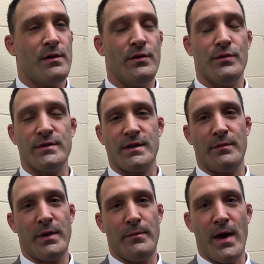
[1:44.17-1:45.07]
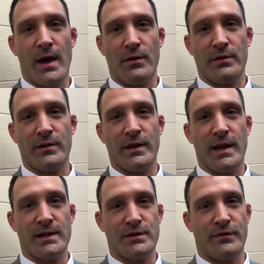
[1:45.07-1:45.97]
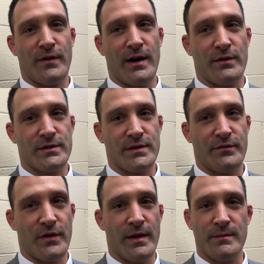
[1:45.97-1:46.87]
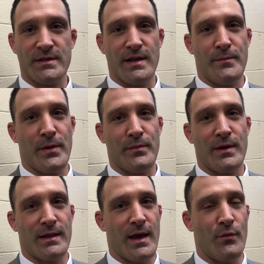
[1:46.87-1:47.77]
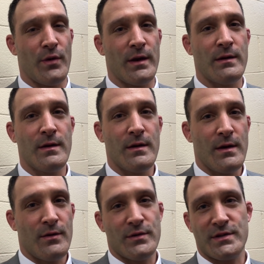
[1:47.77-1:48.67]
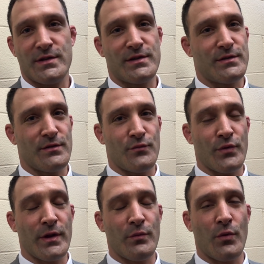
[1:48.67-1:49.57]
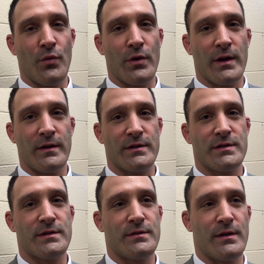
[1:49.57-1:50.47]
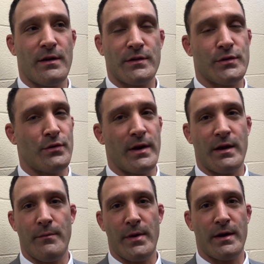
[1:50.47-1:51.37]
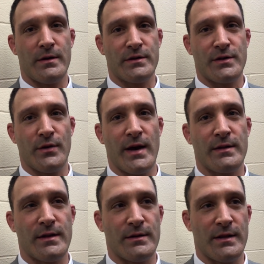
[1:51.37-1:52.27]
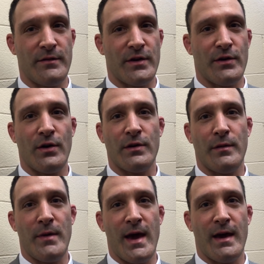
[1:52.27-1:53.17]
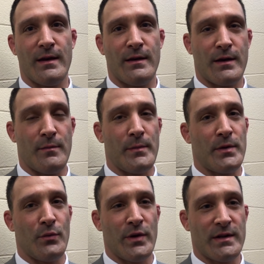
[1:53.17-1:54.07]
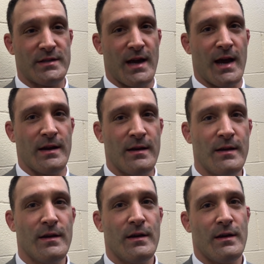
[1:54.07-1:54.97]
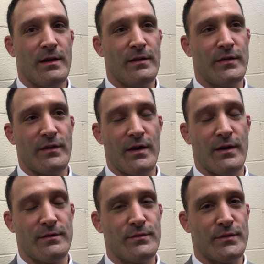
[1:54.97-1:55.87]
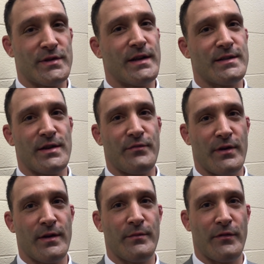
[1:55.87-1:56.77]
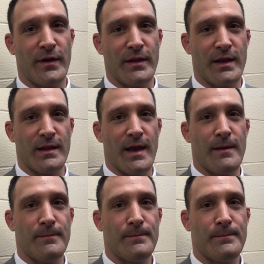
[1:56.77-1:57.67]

you knew it was going to be a battle. You're in the national finals, and for him to step up and get that win was just really rewarding because two great competitors going out there and leaving it all on the mat and to come up on the winning side is uh, was nice for him to finally get that.